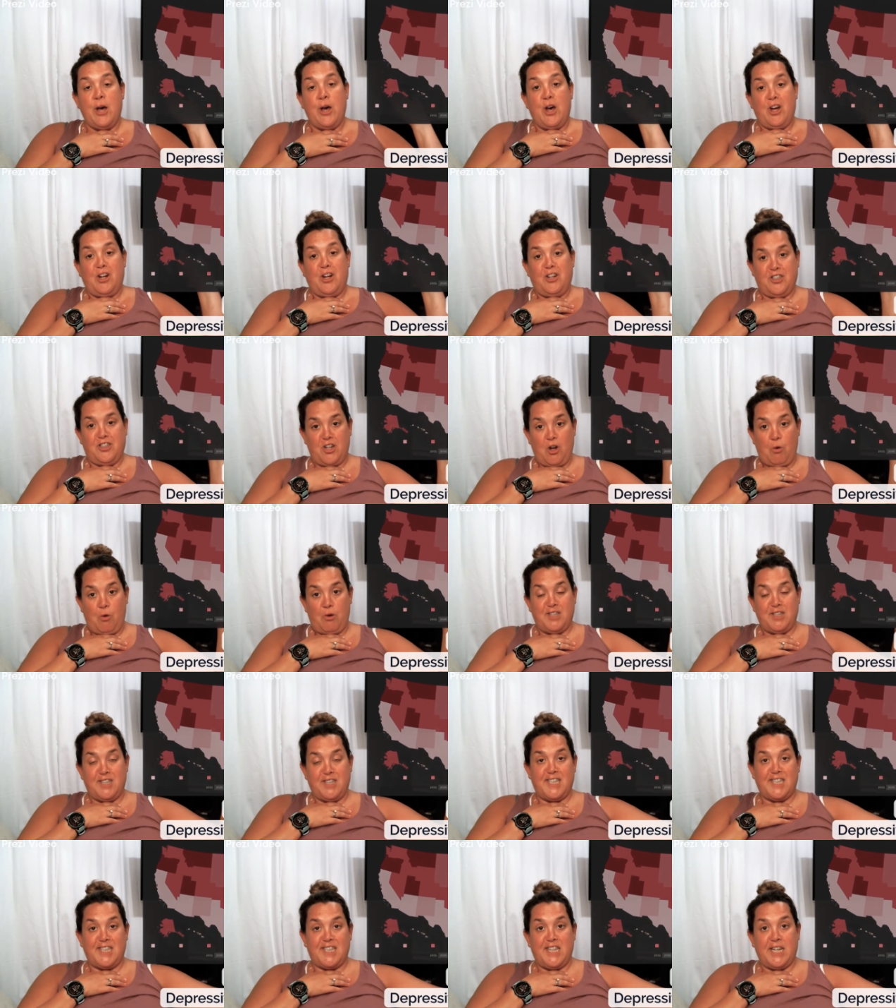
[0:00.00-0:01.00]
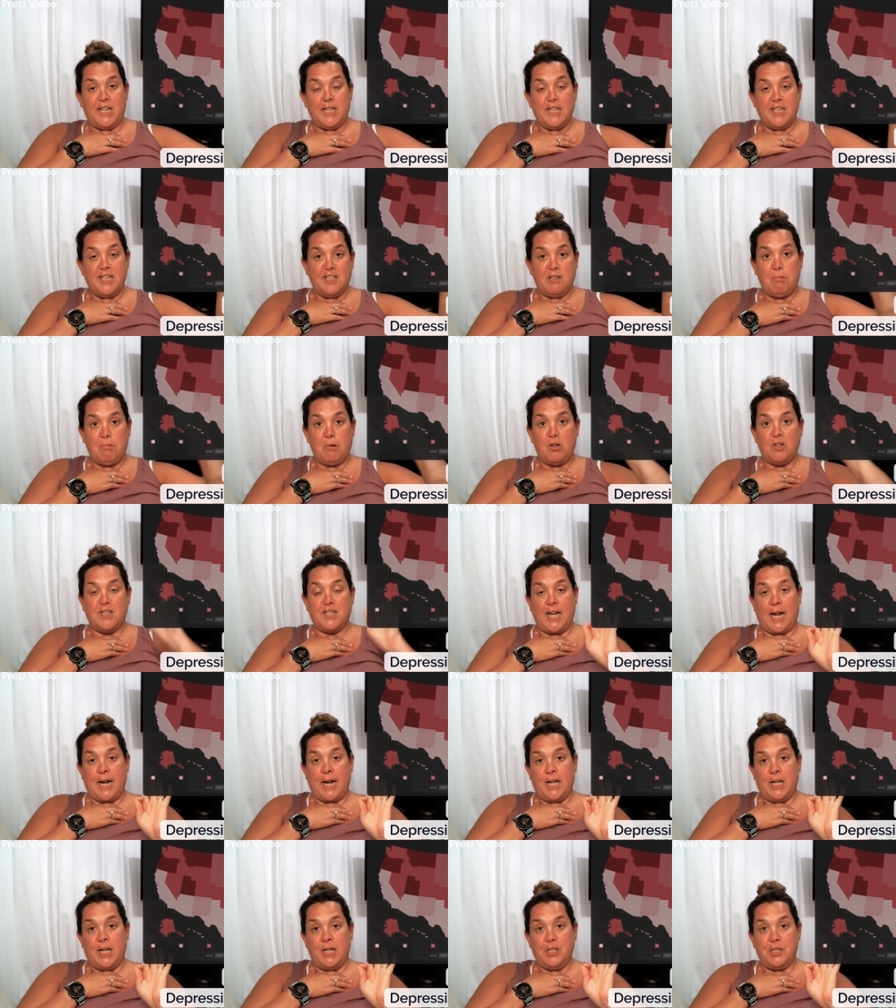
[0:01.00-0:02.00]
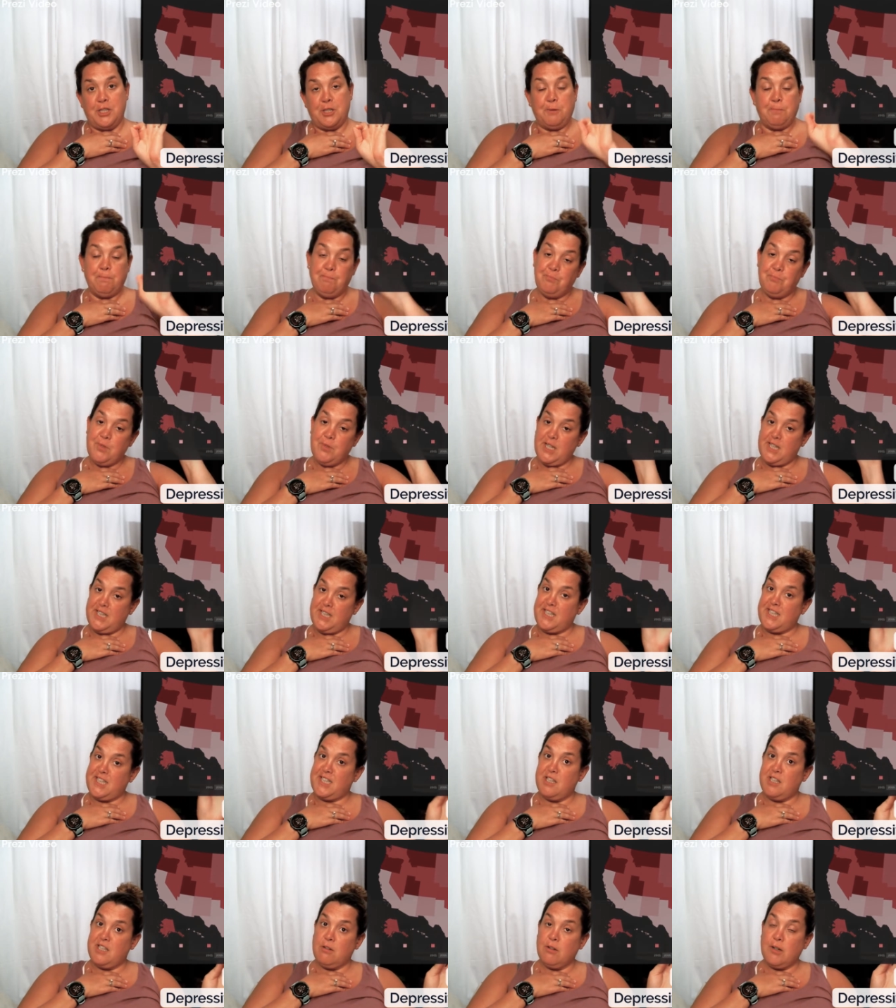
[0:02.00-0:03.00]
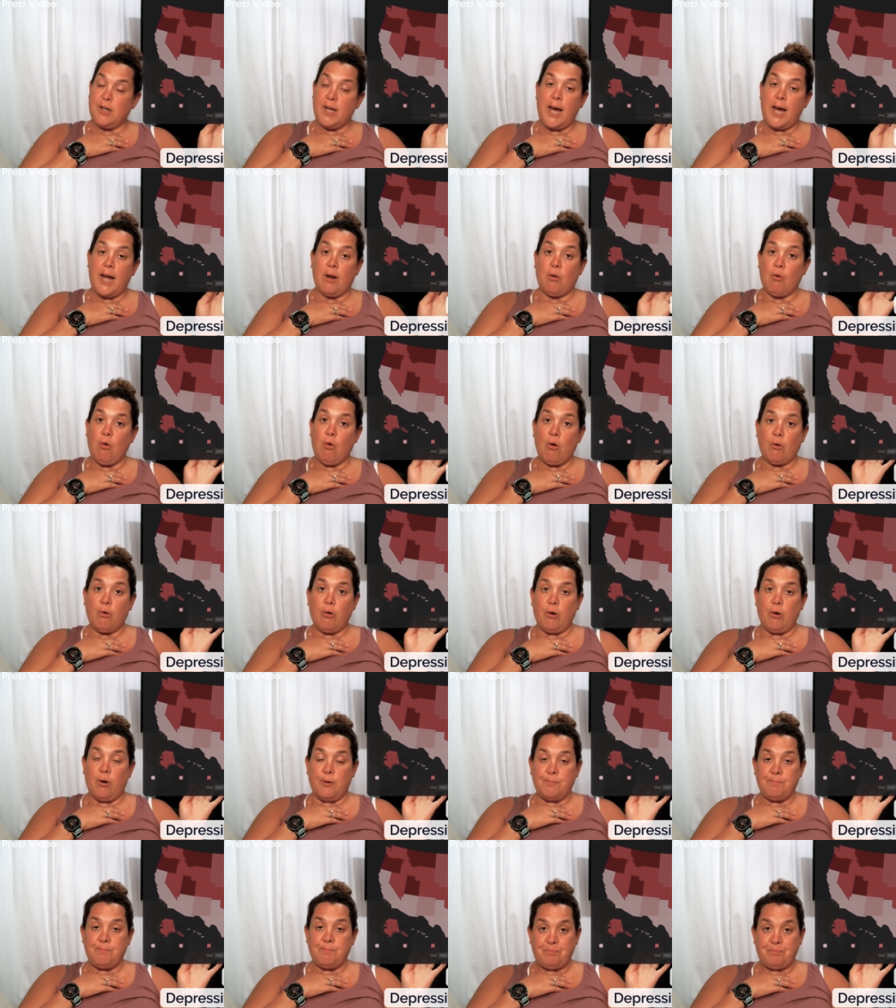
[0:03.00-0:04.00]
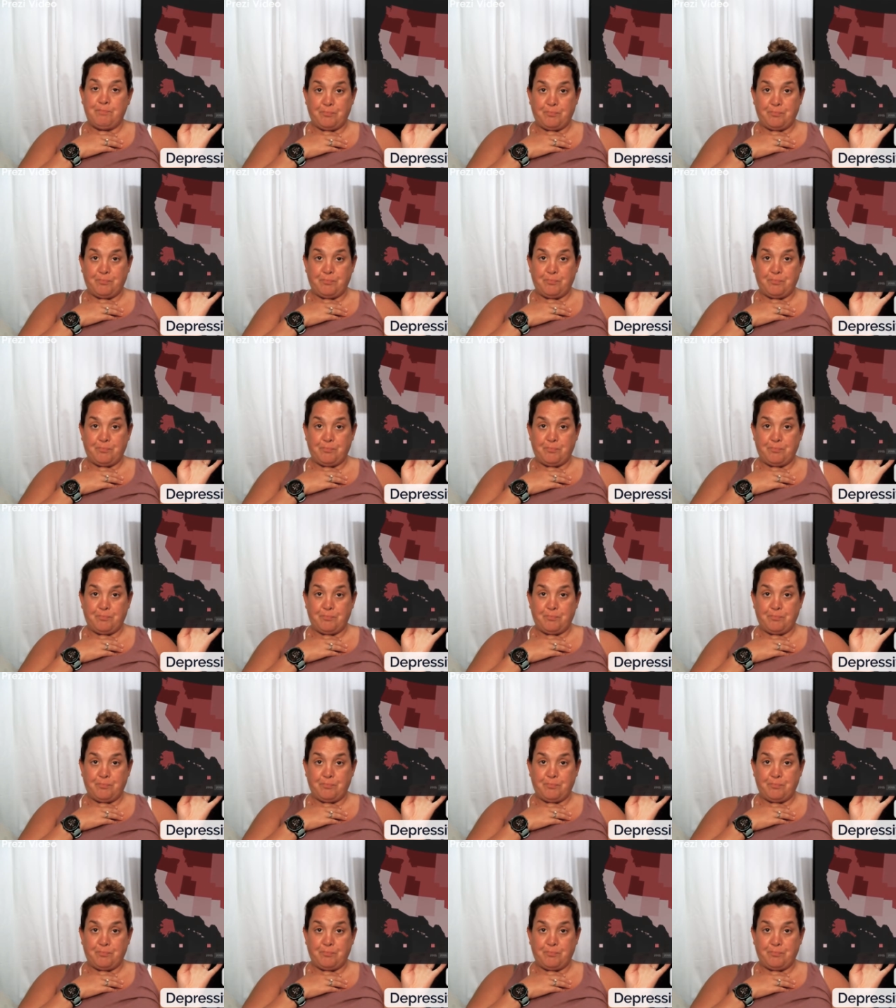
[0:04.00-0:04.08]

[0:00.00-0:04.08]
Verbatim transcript: So it still is a percentage. It's still categorical